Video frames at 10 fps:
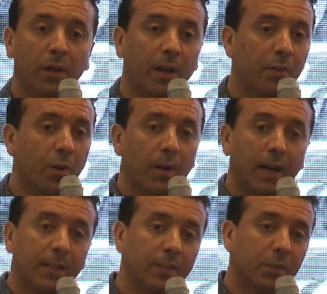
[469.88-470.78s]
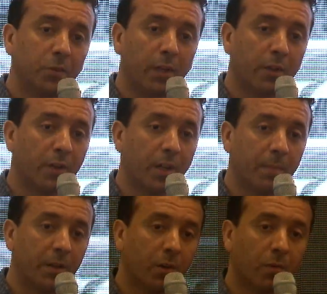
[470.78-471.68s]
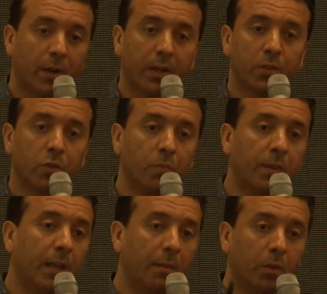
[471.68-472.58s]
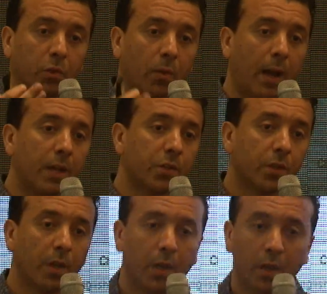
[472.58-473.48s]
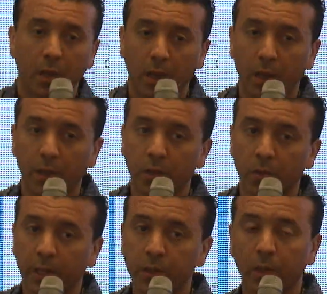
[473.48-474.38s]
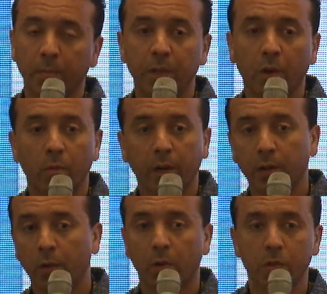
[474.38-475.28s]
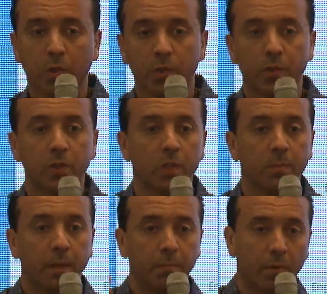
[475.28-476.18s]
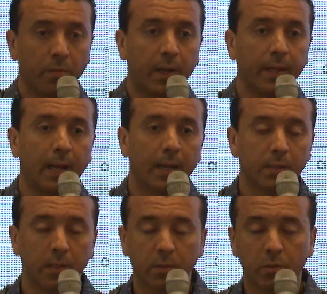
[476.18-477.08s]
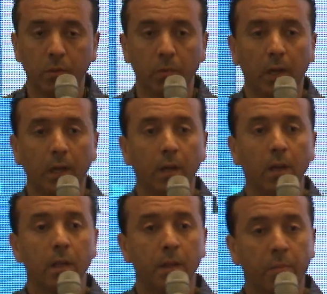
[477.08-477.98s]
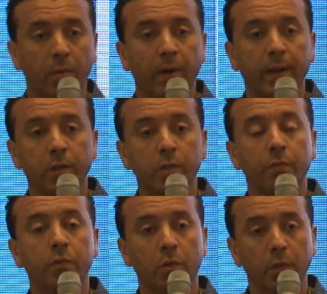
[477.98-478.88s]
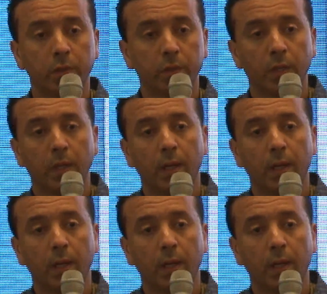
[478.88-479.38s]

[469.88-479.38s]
you have no access to your electronic medical record, so you'll be able to hash your electronic medical record across all systems and provide access to the providers of choice.